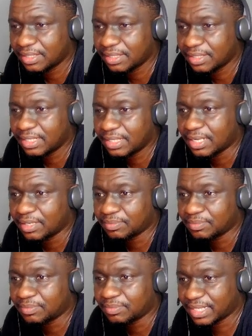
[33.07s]

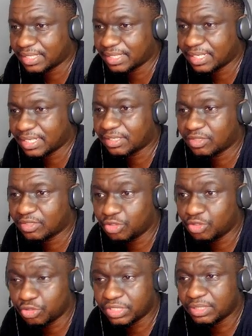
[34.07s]
technique using
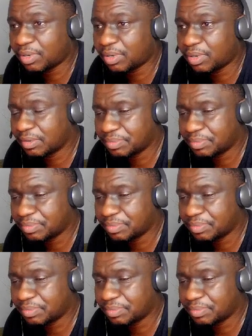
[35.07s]
Power BI.